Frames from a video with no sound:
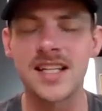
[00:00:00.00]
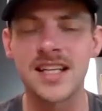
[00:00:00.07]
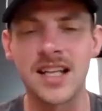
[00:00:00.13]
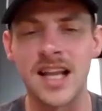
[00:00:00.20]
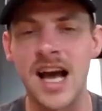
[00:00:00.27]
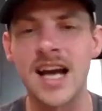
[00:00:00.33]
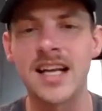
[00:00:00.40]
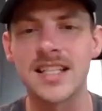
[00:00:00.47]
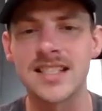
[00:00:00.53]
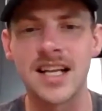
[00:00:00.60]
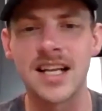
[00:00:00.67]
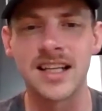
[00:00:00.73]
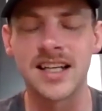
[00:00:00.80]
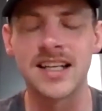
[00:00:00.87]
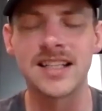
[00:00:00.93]
state line. It's
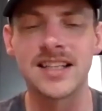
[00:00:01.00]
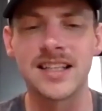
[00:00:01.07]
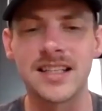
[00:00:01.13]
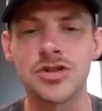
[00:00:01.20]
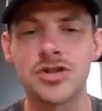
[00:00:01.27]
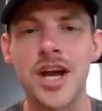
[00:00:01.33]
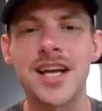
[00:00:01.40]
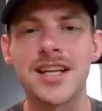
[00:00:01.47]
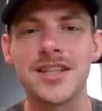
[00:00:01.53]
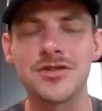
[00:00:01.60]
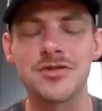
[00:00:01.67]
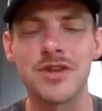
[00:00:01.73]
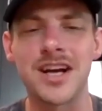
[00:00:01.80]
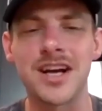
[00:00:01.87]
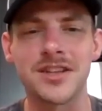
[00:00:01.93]
not like anything
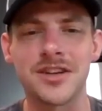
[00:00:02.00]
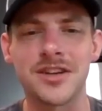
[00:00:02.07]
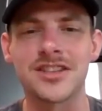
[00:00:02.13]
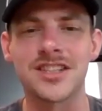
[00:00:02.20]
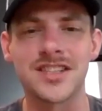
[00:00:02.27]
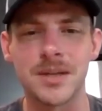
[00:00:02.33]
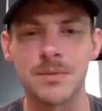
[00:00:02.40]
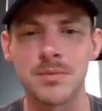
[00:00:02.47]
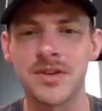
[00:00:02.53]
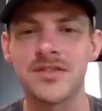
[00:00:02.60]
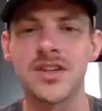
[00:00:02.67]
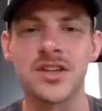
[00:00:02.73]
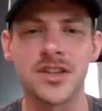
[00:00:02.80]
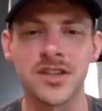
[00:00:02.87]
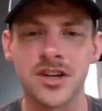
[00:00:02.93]
changed, right? You're on the same
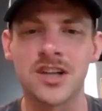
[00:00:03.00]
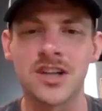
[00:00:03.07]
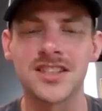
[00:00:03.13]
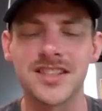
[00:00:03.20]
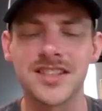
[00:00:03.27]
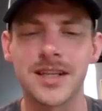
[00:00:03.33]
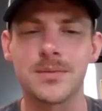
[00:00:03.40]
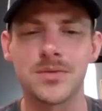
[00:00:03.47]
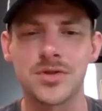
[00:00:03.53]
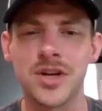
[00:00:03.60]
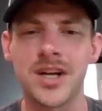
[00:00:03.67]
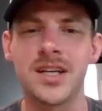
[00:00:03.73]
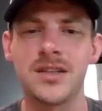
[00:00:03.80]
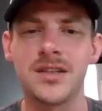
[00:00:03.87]
river, or you're on the same trail.